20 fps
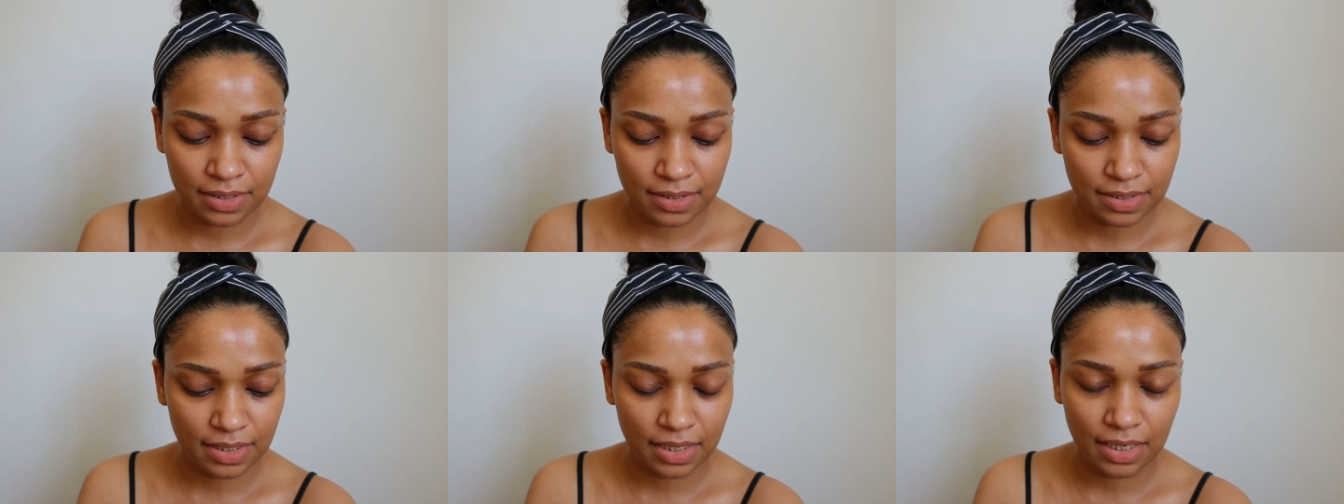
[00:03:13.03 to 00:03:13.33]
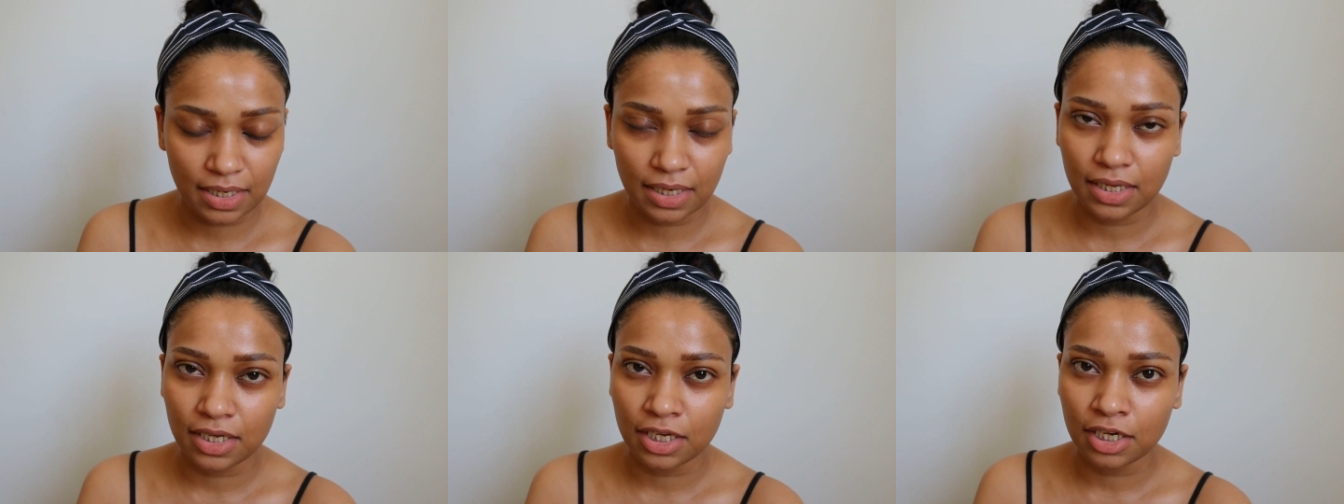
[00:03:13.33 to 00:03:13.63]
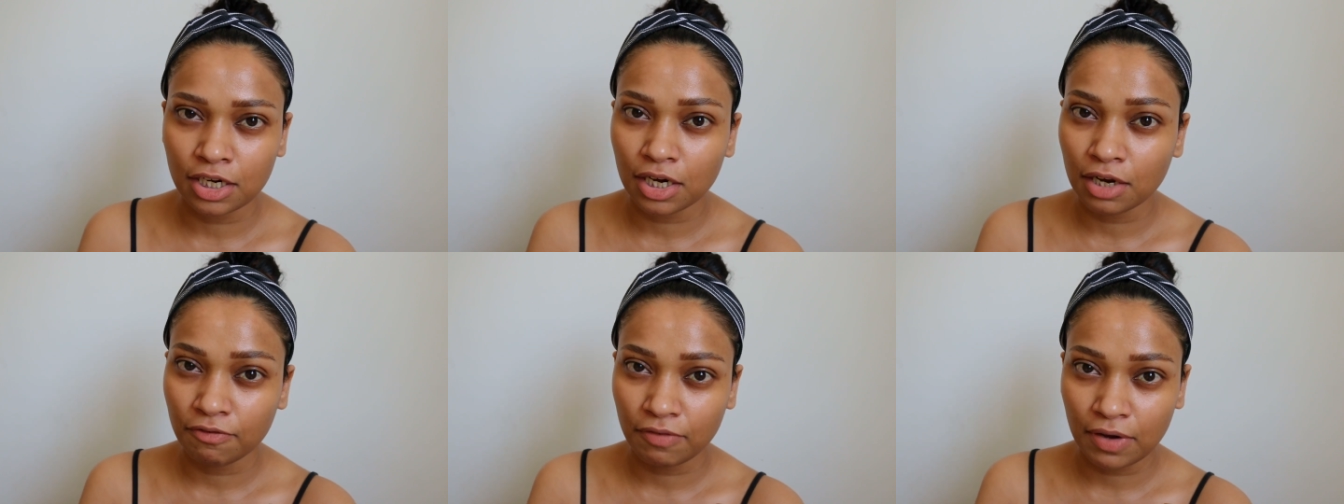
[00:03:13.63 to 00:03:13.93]

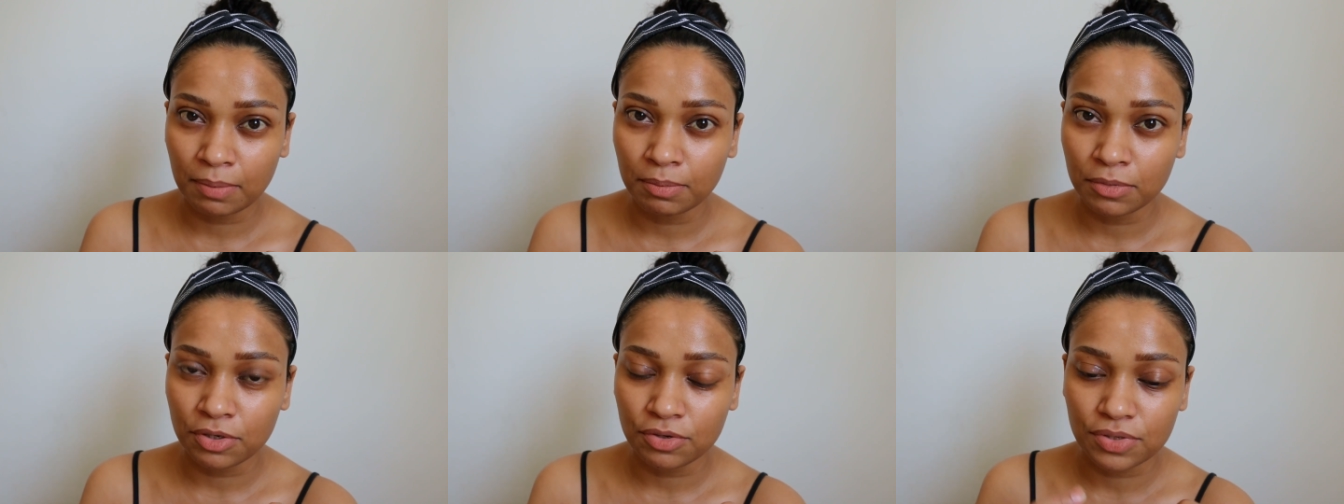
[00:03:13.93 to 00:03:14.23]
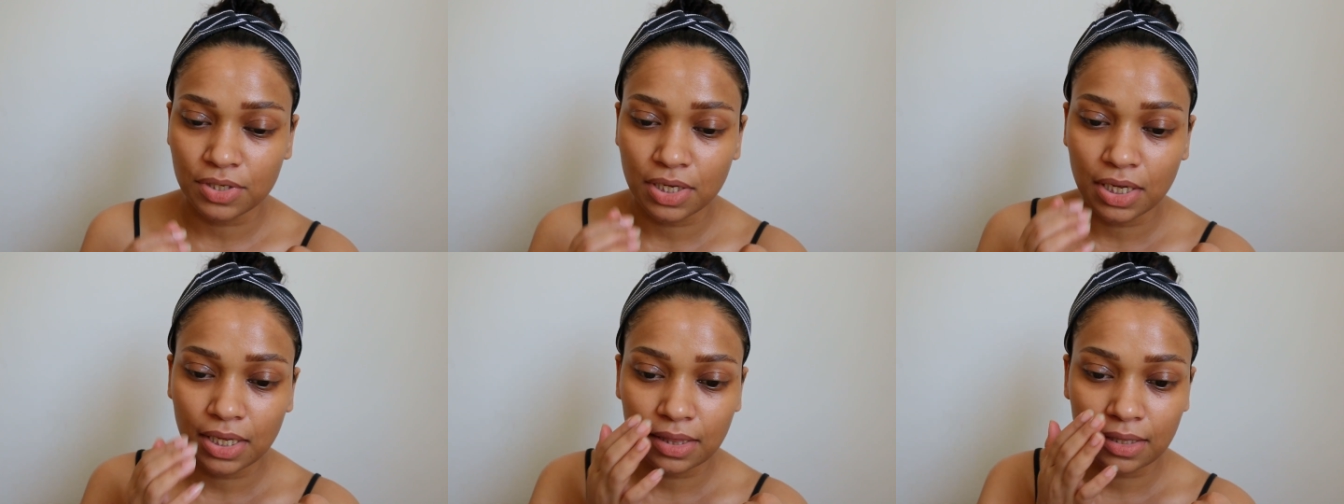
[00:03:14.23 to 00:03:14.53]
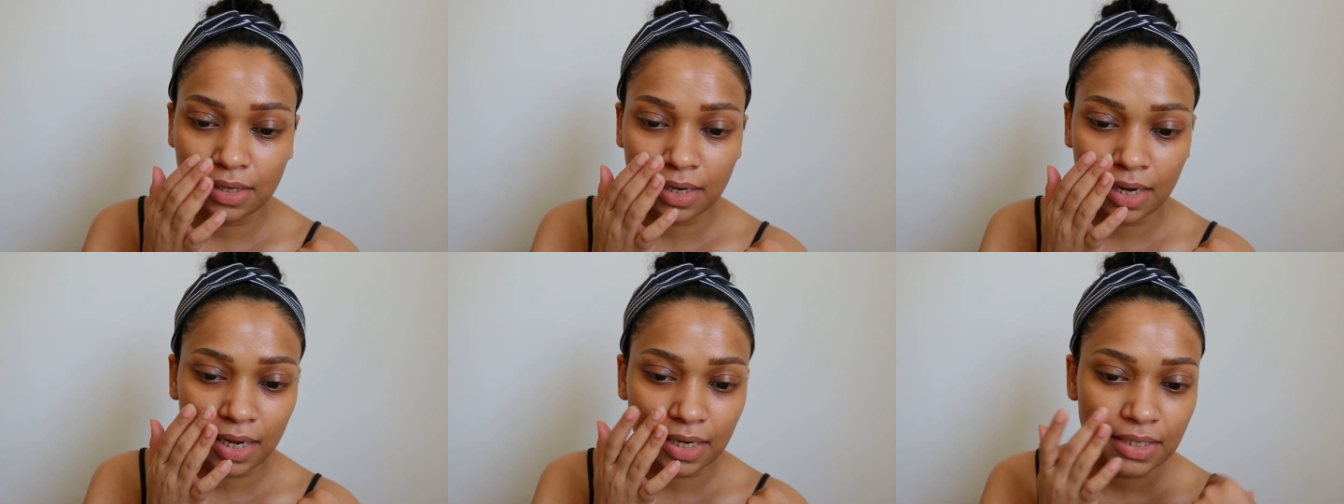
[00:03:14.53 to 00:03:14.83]
skincare if I'm using in
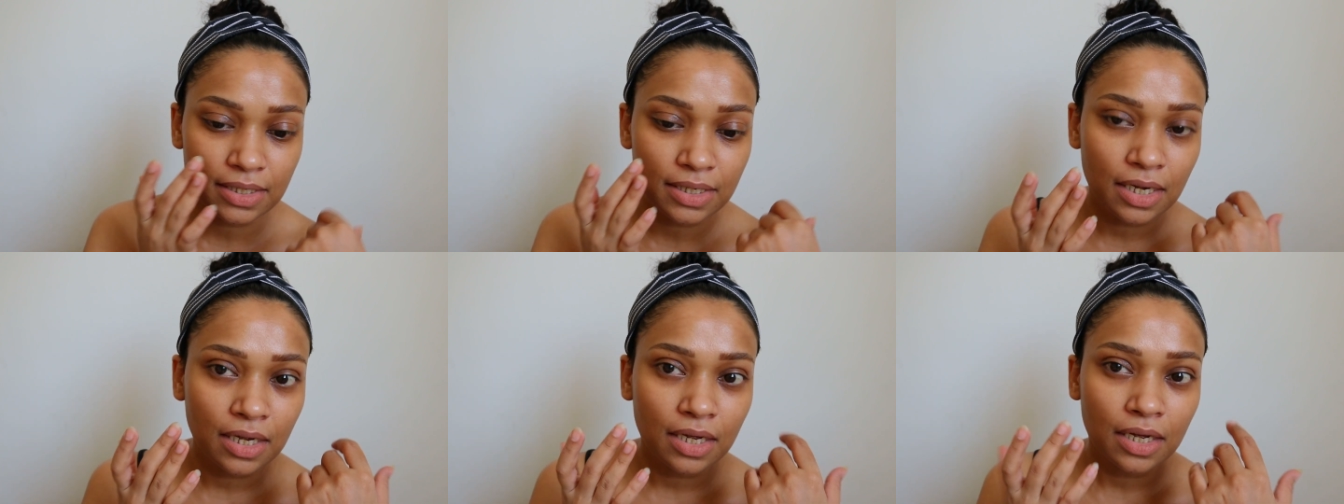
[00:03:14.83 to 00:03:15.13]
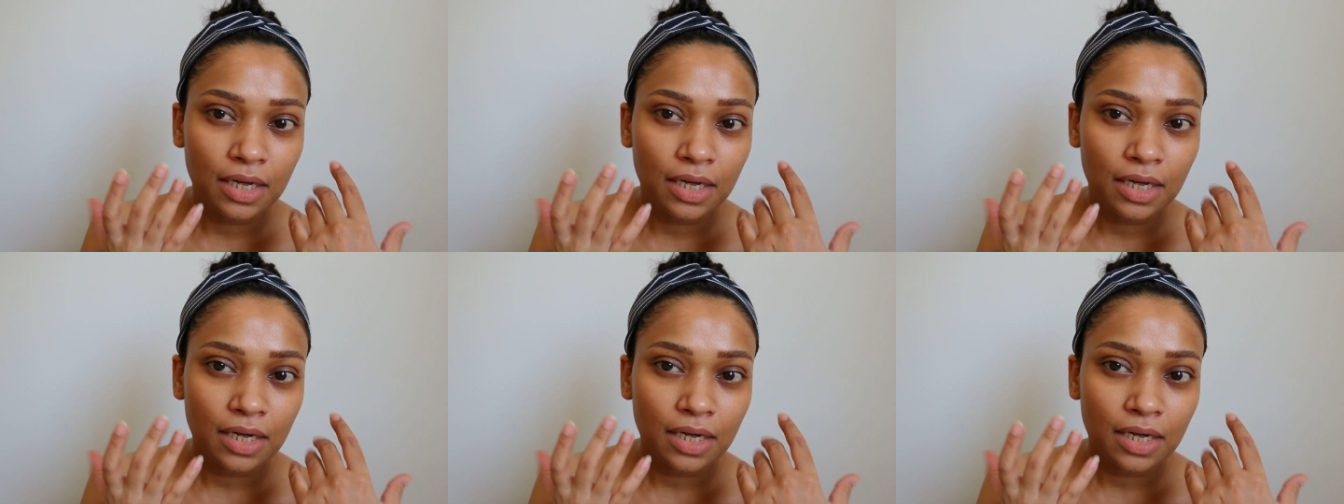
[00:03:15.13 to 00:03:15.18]
the night,